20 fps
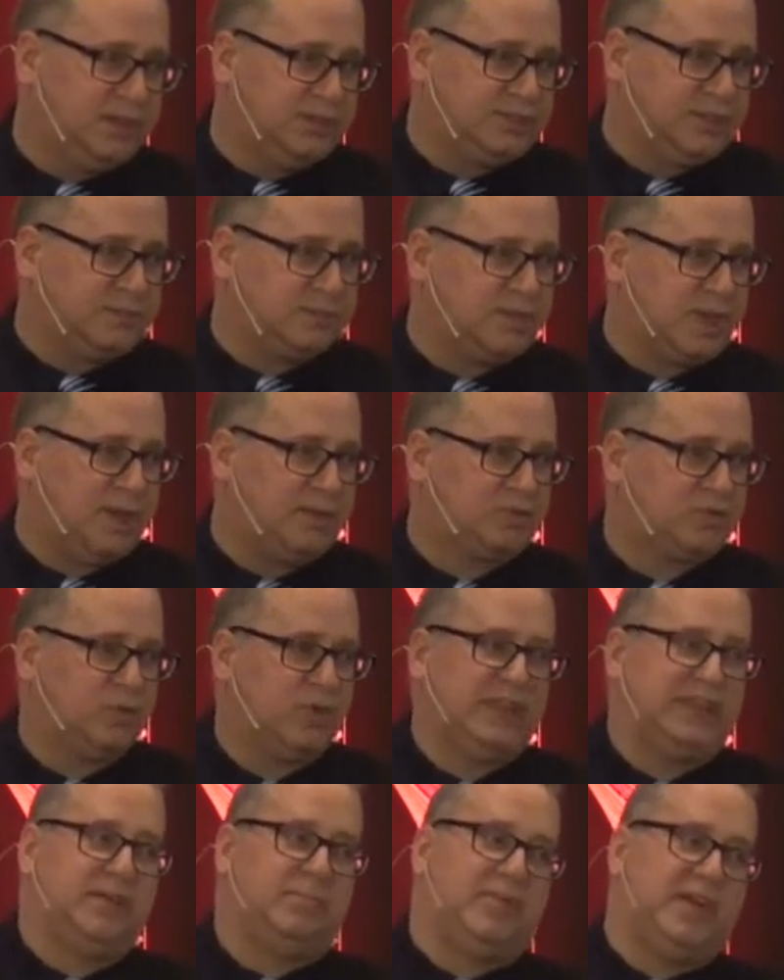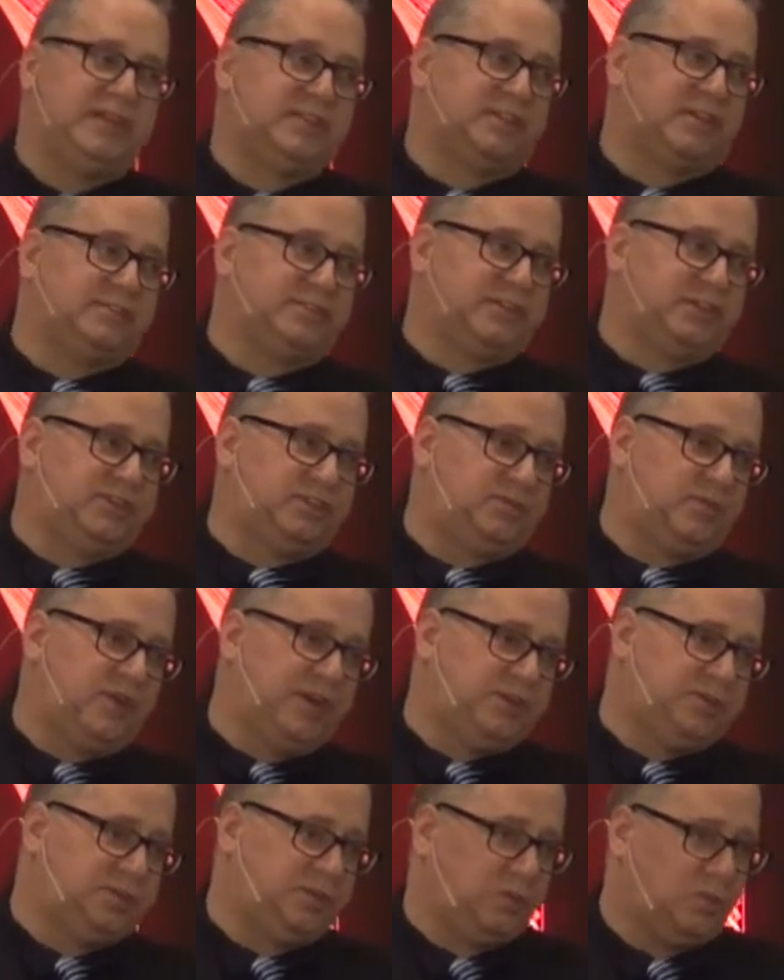Sometimes we lament our
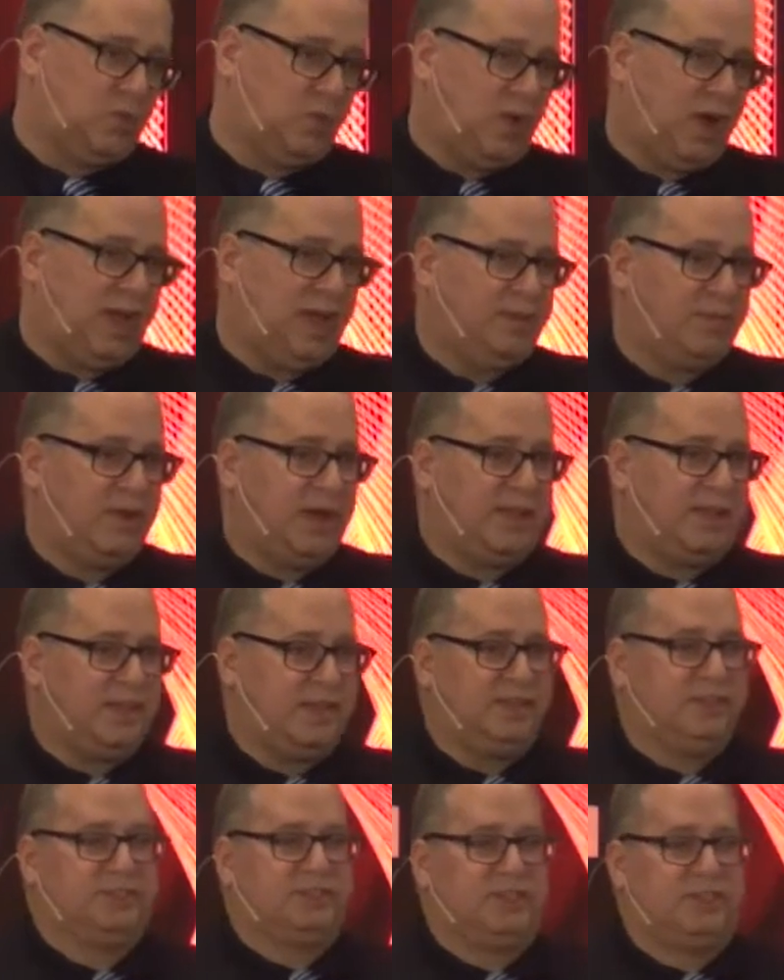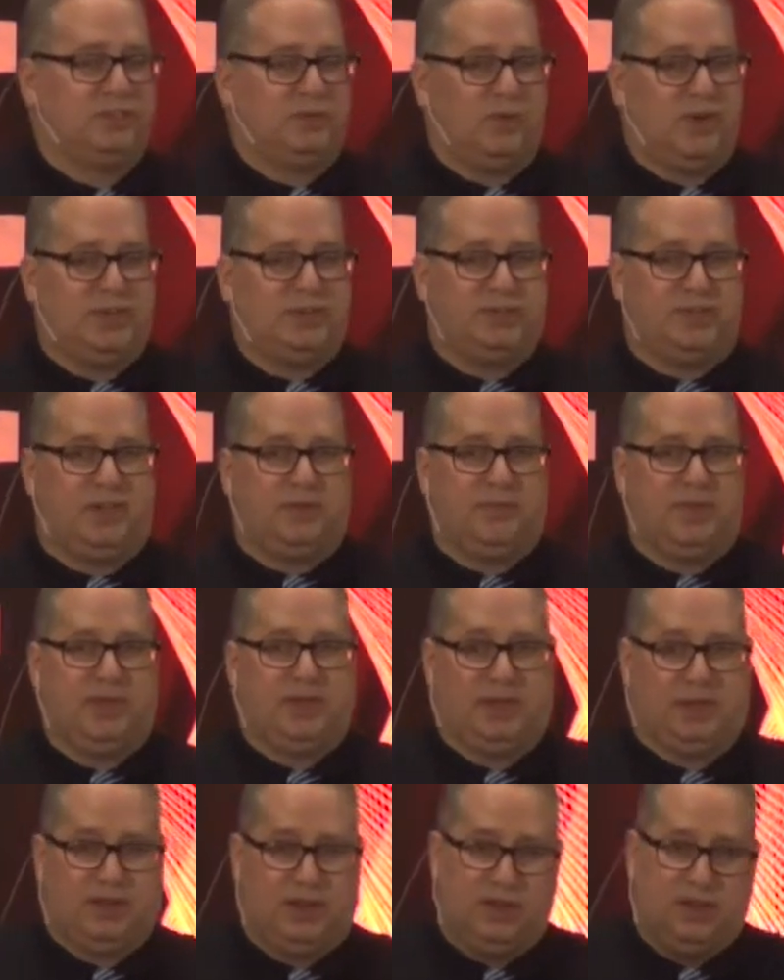situation. Why am I in the situation I'm
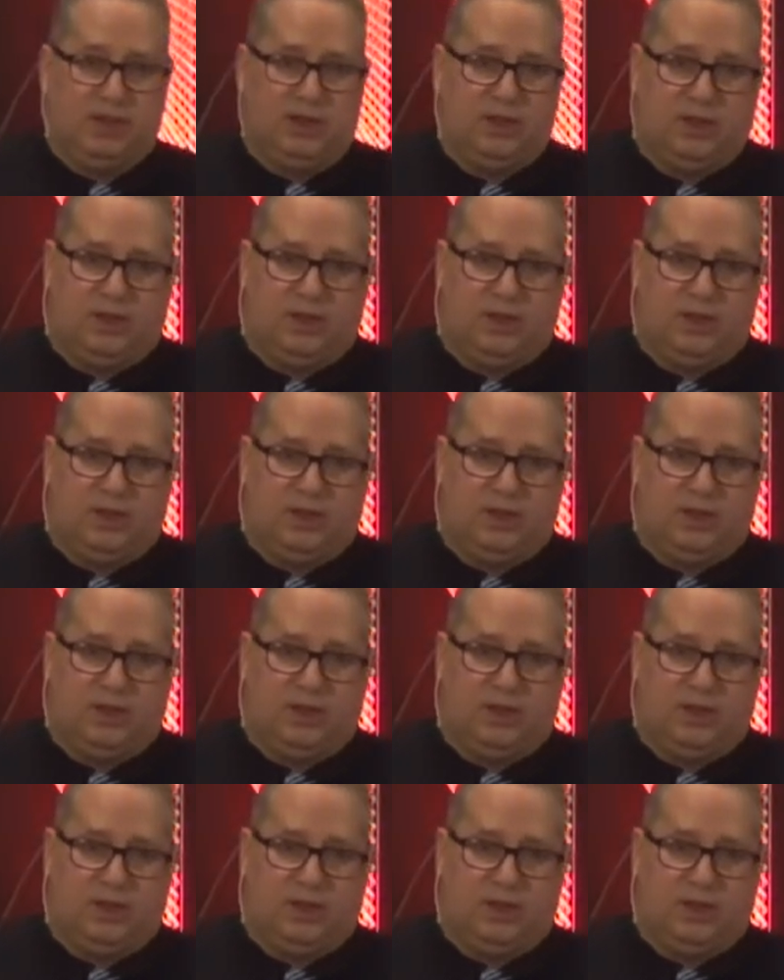in?